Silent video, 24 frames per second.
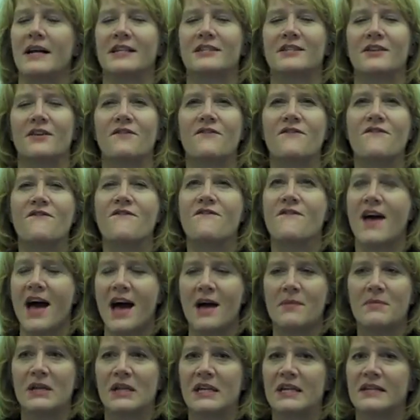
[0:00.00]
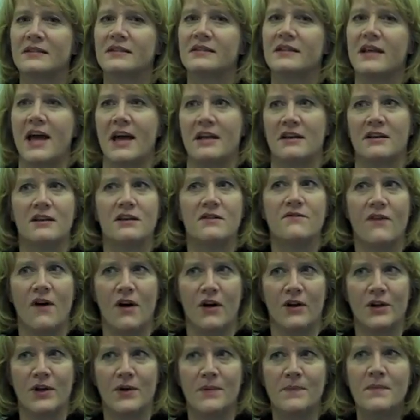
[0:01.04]
It's a fabulous edited
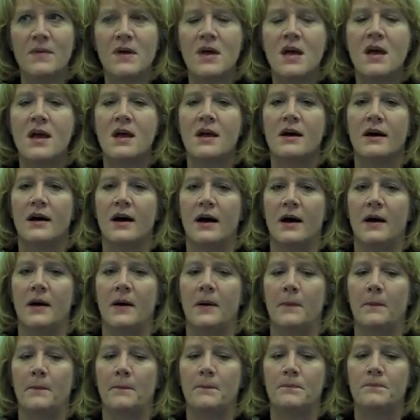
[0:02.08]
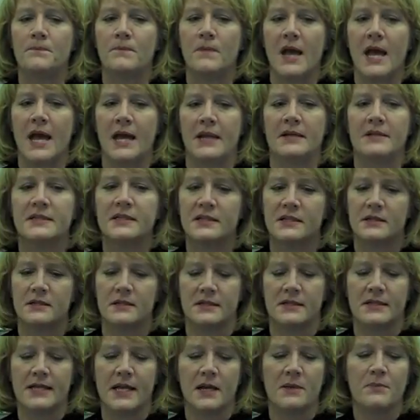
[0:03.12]
volume. And
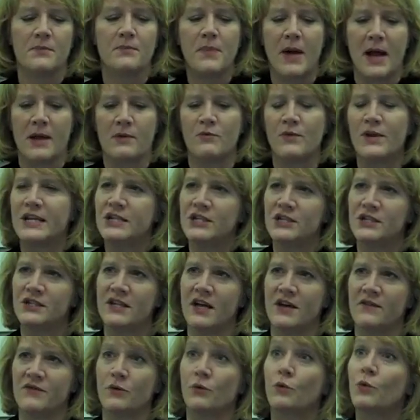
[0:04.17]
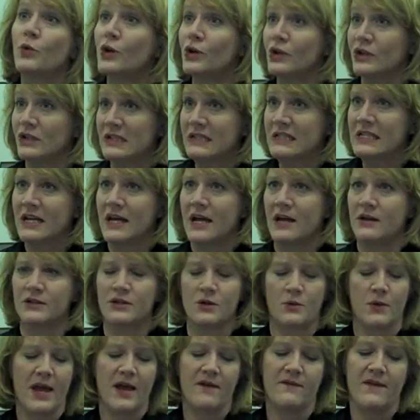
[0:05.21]
set up by regions of the world.
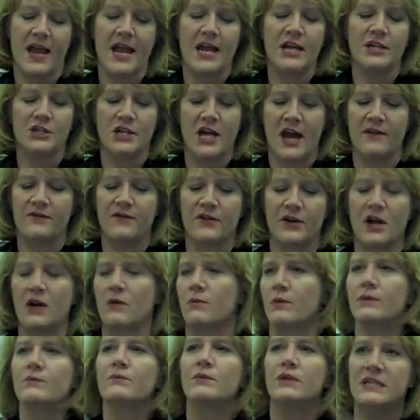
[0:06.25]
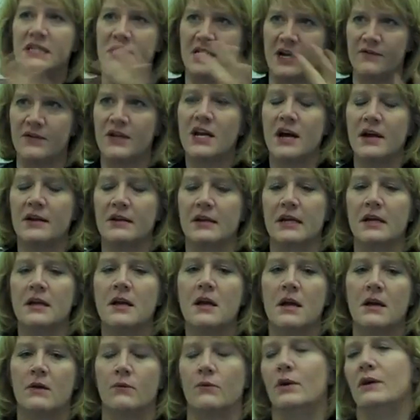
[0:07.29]
So we have Asia, Africa, we did every continent,
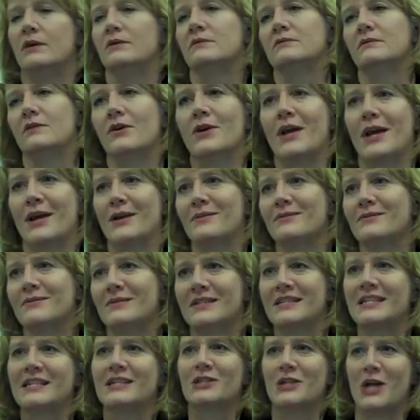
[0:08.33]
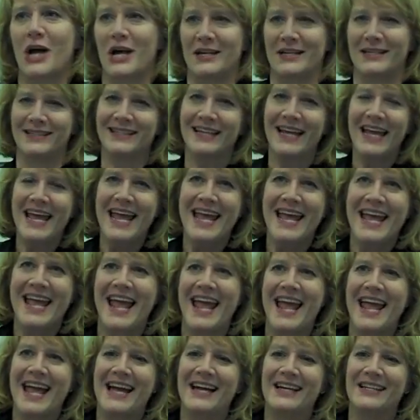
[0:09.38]
well, okay, six continents.
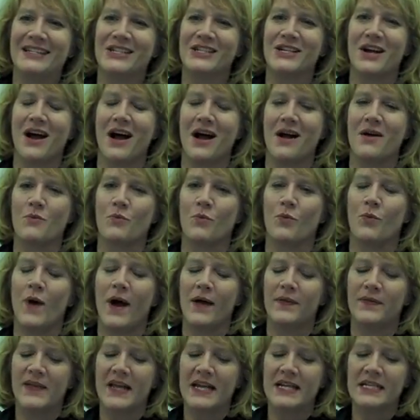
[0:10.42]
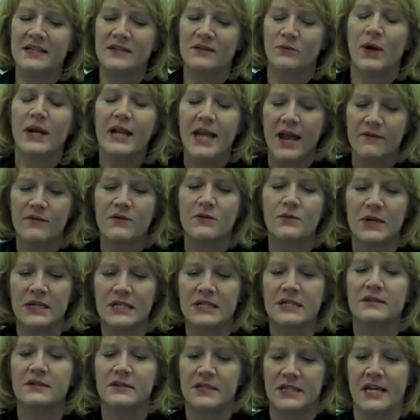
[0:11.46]
And what
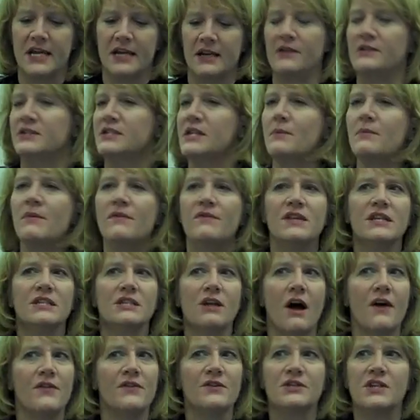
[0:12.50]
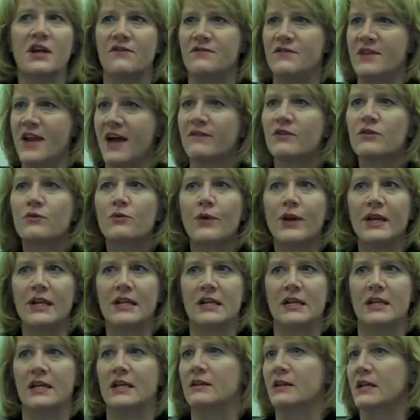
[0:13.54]
everyone did, and some of these authors have never
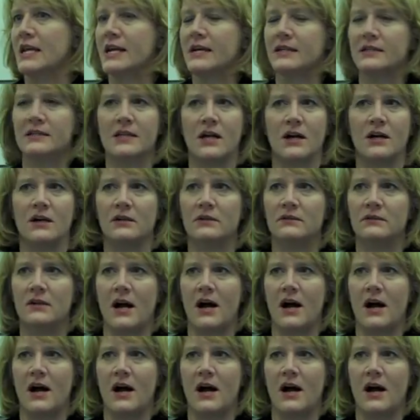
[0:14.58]
written in the ESL